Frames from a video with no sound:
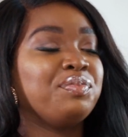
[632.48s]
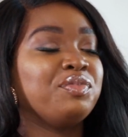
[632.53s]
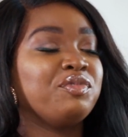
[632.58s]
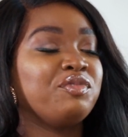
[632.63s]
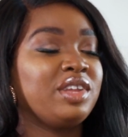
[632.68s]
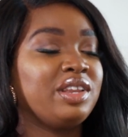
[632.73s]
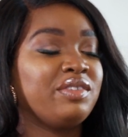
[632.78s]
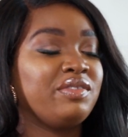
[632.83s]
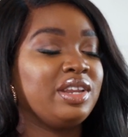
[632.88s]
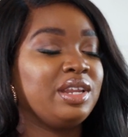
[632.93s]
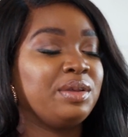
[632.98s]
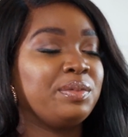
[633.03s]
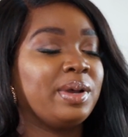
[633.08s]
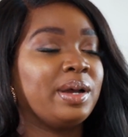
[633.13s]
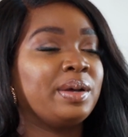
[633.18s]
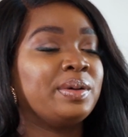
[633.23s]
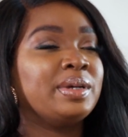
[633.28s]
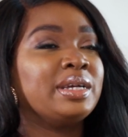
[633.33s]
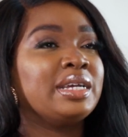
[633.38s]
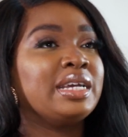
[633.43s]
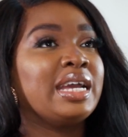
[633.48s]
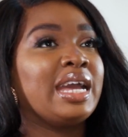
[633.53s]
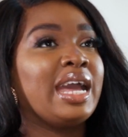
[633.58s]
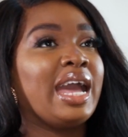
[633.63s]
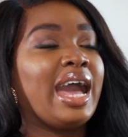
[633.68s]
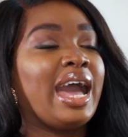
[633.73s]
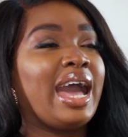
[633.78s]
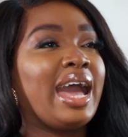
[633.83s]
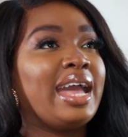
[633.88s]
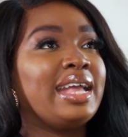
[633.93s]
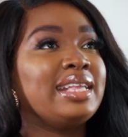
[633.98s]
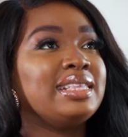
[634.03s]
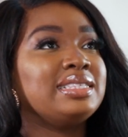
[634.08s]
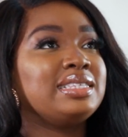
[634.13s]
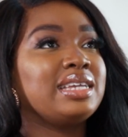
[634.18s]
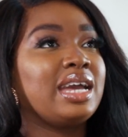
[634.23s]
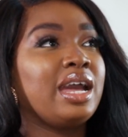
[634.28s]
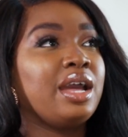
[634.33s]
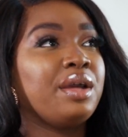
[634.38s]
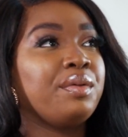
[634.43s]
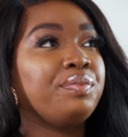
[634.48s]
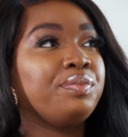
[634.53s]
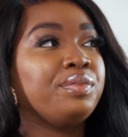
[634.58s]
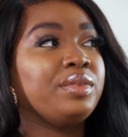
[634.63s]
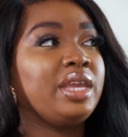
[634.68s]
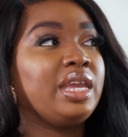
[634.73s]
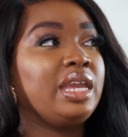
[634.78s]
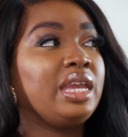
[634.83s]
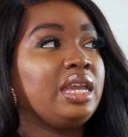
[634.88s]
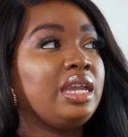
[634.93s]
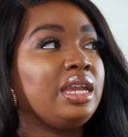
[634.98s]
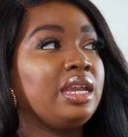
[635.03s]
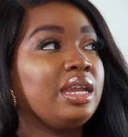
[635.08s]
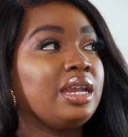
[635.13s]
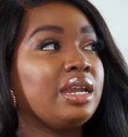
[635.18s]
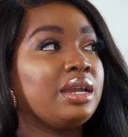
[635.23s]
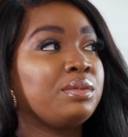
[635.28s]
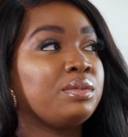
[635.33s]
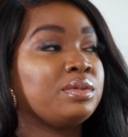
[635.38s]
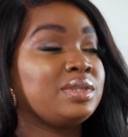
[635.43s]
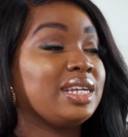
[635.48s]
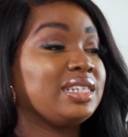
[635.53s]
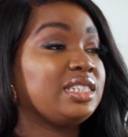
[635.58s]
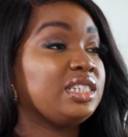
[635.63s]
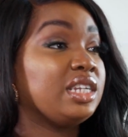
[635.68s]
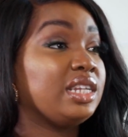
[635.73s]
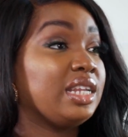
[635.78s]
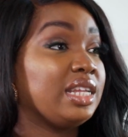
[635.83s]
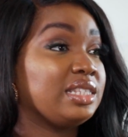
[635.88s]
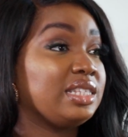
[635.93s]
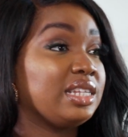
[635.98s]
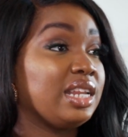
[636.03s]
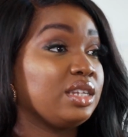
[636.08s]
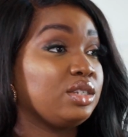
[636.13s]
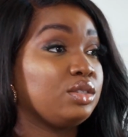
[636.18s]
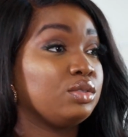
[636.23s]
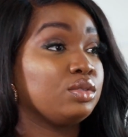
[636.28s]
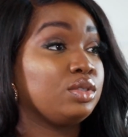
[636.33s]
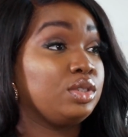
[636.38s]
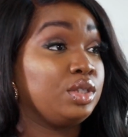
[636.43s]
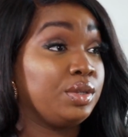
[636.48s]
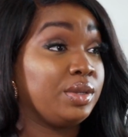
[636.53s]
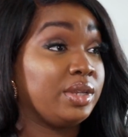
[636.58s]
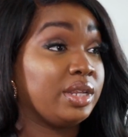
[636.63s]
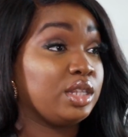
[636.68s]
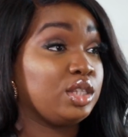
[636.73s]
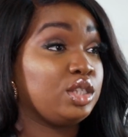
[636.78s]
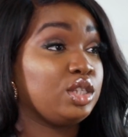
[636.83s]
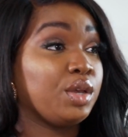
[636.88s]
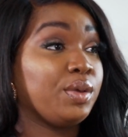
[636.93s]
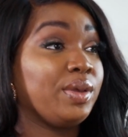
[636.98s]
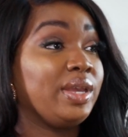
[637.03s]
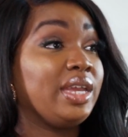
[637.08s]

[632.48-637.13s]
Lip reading: Really, really well. And he was actually an international student. So